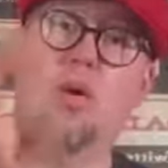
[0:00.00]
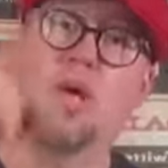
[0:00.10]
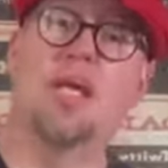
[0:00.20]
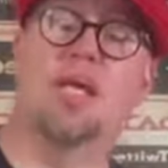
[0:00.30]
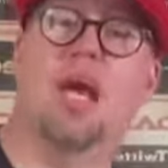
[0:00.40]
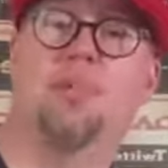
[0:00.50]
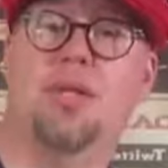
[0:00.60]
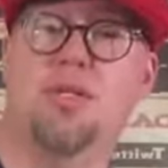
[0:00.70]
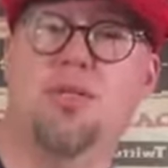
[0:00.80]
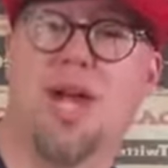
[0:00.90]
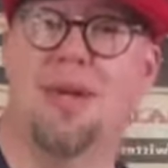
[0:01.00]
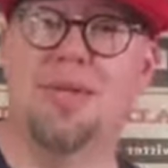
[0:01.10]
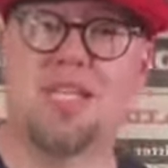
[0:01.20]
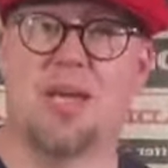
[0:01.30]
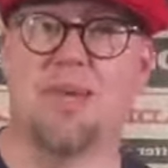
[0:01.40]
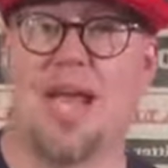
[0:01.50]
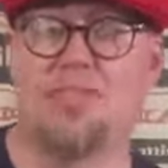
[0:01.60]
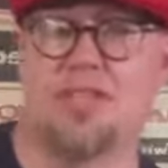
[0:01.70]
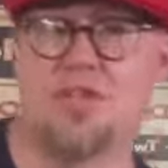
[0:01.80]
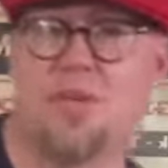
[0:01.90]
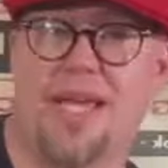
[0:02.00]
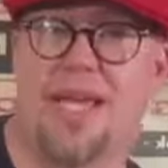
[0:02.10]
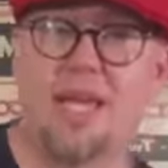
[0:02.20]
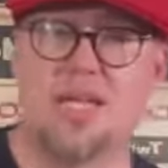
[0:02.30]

a couple of new comics coming out this week.